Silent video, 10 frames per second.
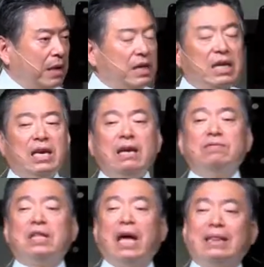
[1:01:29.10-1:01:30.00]
He
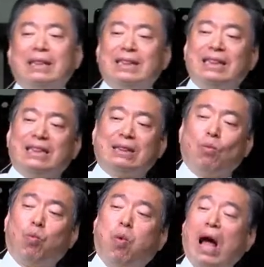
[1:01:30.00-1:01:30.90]
gives that
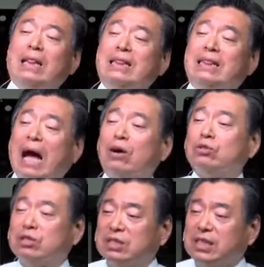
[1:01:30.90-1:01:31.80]

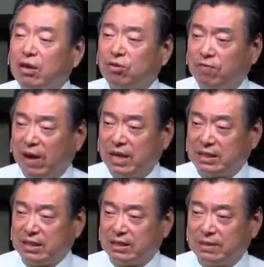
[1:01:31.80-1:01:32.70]
1,000
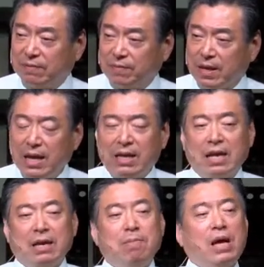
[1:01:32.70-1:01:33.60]
sacrifices.
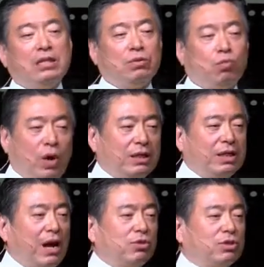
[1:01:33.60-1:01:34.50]
Now imagine
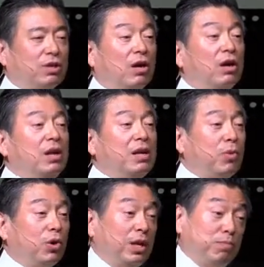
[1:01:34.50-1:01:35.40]
1,000 early
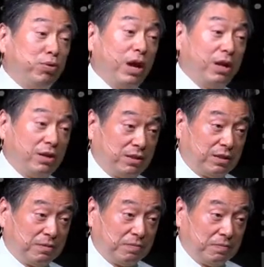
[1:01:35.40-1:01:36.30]
morning prayers.
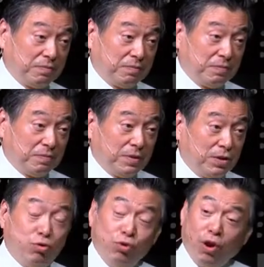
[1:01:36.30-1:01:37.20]

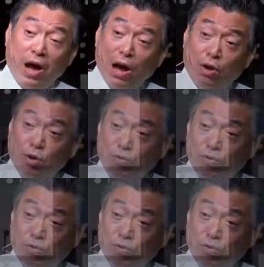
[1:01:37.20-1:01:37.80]
Do you know how long